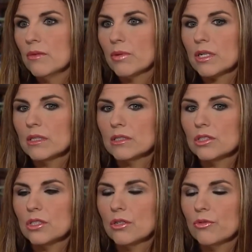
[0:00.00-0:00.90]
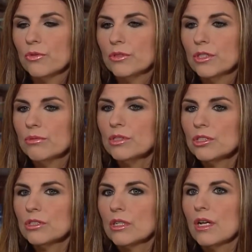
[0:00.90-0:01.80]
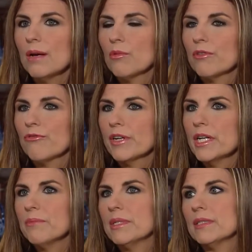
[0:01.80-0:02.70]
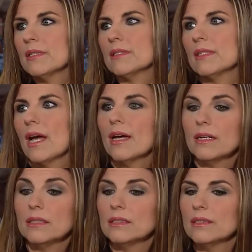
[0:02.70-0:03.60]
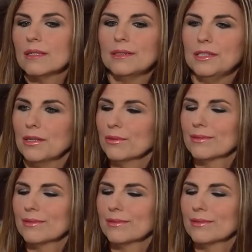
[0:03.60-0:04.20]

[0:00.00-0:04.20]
because there was just a lot more freedom in society to, you know,